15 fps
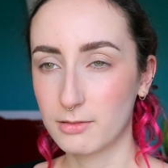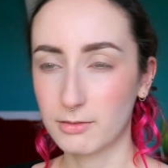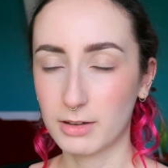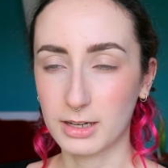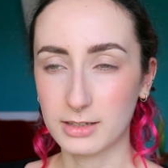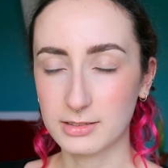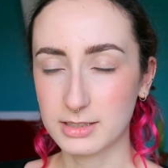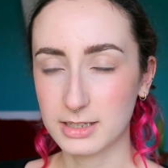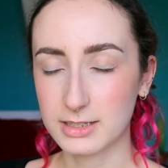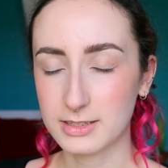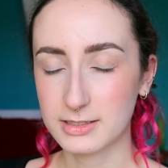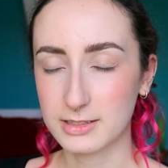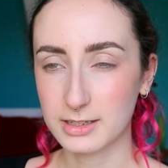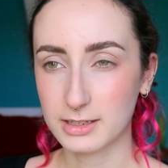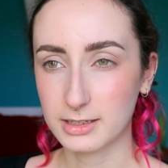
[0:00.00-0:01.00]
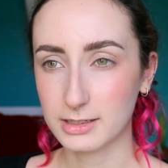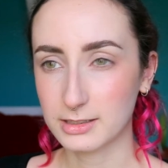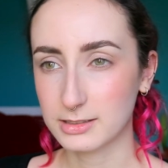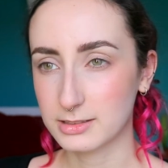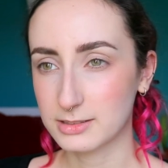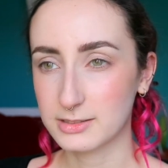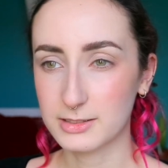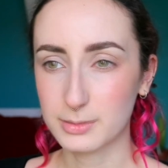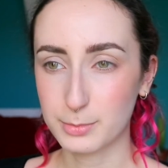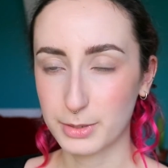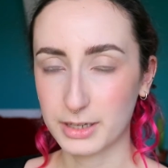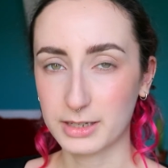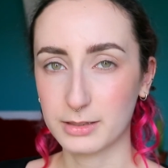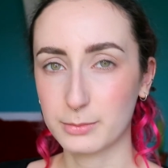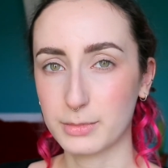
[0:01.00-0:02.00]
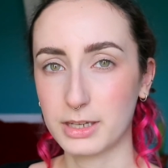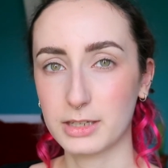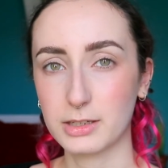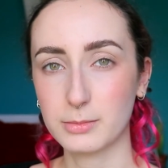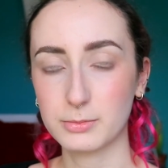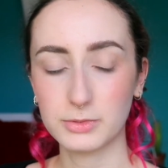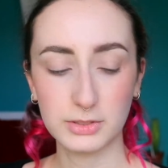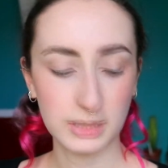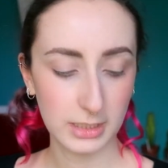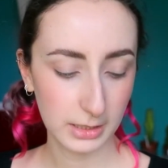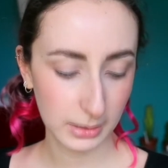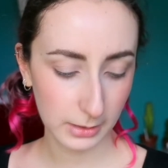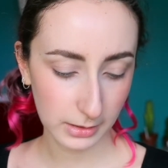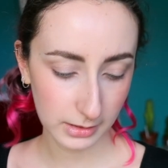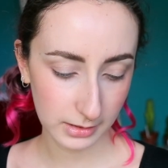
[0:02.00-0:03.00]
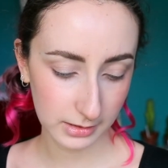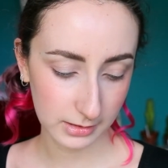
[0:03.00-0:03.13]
Valentine's Day inspired makeup today.